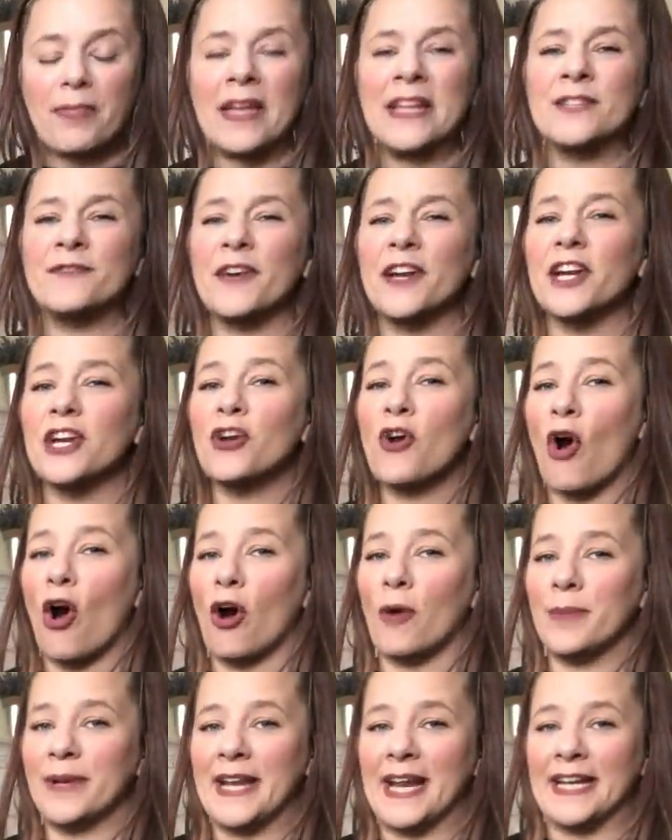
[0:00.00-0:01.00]
It's very
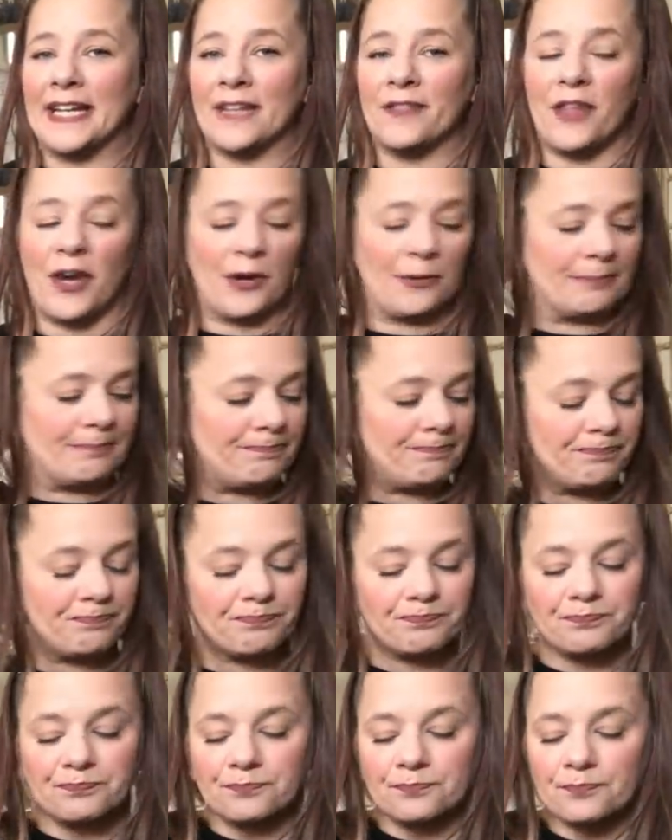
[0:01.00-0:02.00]
carbonated though,
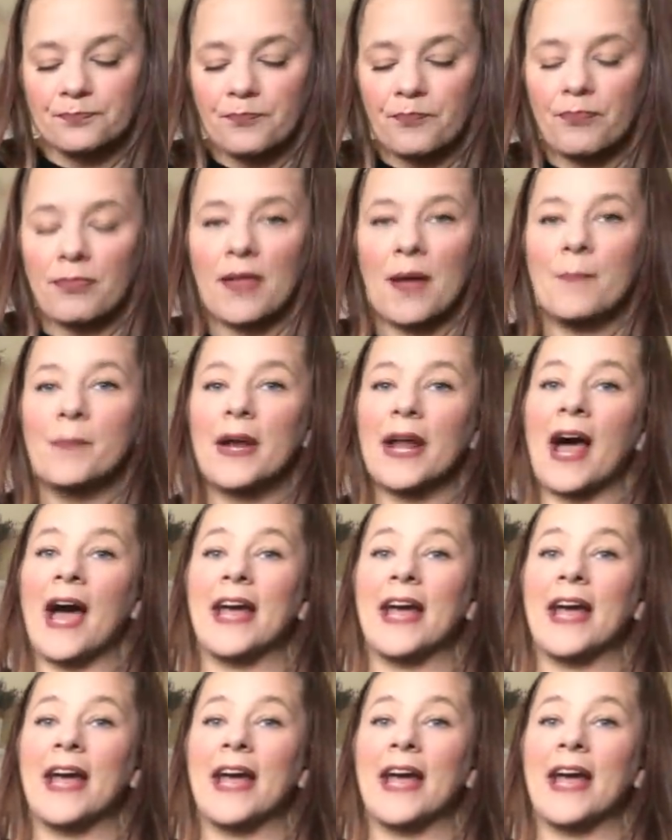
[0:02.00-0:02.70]
but